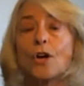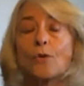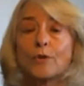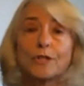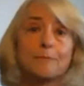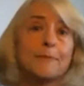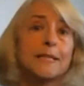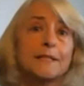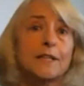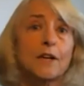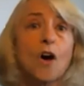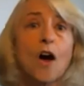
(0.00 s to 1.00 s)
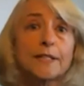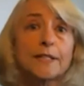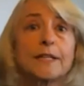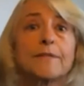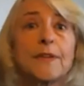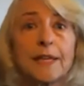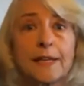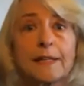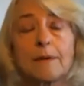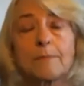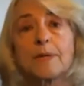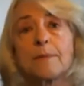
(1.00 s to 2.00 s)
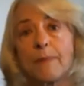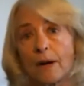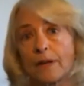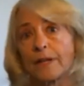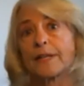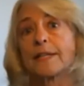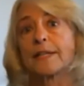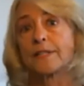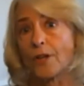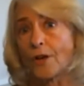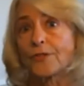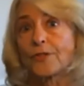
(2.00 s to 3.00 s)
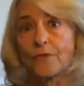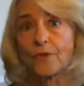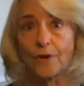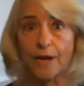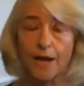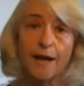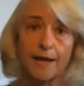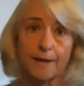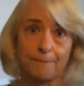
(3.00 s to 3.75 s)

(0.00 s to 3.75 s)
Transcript: which means the cost of getting them to market is also very high.